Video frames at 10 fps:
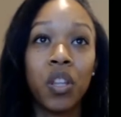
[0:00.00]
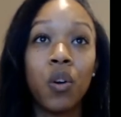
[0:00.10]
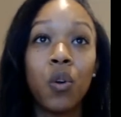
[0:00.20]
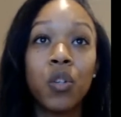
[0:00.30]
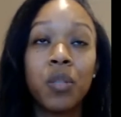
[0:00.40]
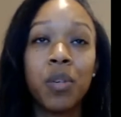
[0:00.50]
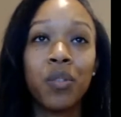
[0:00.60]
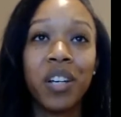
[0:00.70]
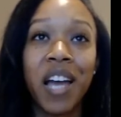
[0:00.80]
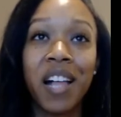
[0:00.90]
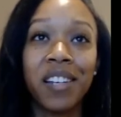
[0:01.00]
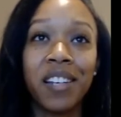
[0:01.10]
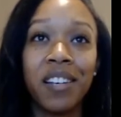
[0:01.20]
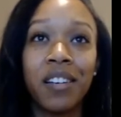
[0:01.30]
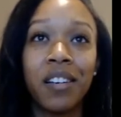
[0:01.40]
ultimate reality
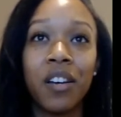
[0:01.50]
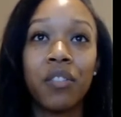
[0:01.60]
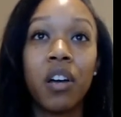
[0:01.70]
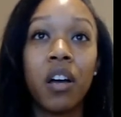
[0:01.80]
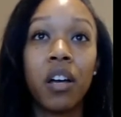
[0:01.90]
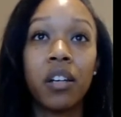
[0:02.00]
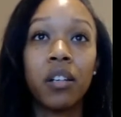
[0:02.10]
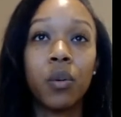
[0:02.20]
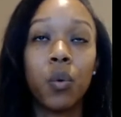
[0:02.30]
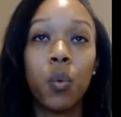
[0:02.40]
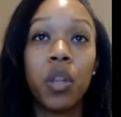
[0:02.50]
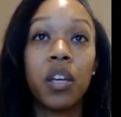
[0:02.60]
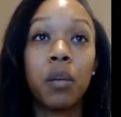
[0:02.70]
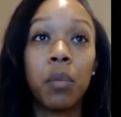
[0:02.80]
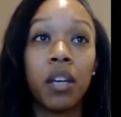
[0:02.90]
of God
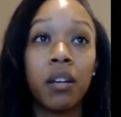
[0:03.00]
within me.